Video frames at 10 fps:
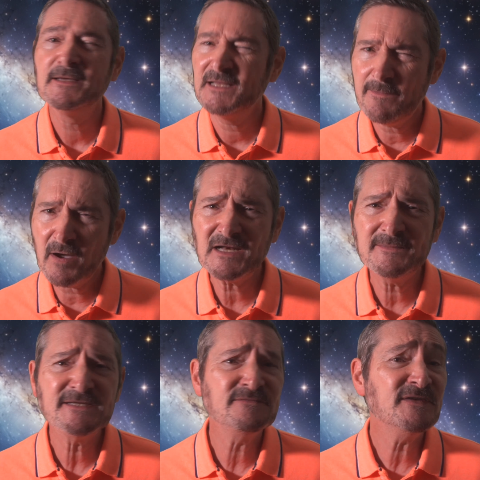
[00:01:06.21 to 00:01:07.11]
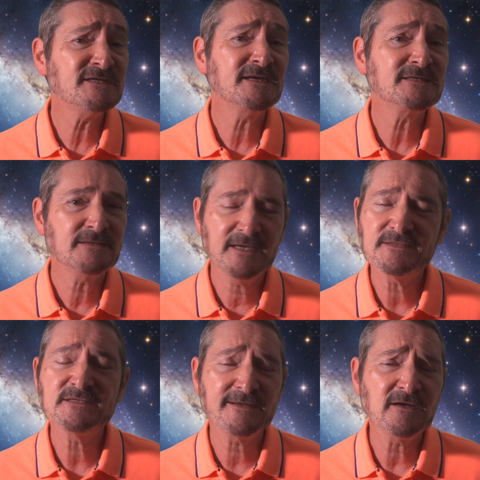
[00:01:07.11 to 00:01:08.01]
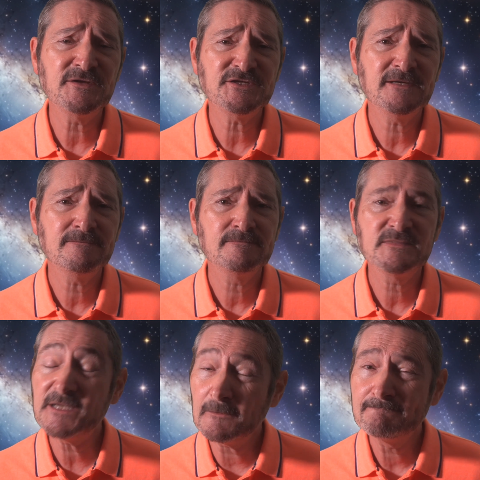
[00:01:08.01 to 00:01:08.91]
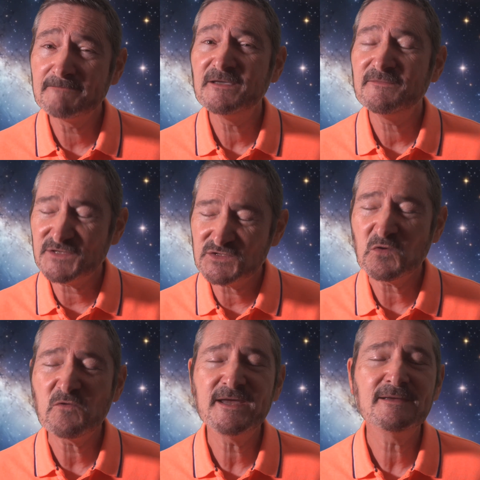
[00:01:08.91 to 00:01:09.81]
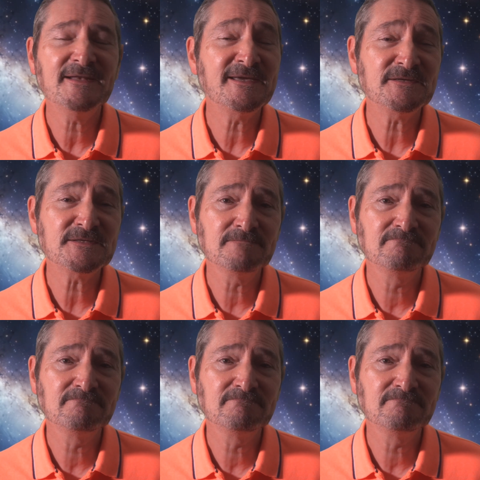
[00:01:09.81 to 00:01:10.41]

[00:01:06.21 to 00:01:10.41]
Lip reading: The apocalypse isn't physics, it's psychology. Still, the story lingers.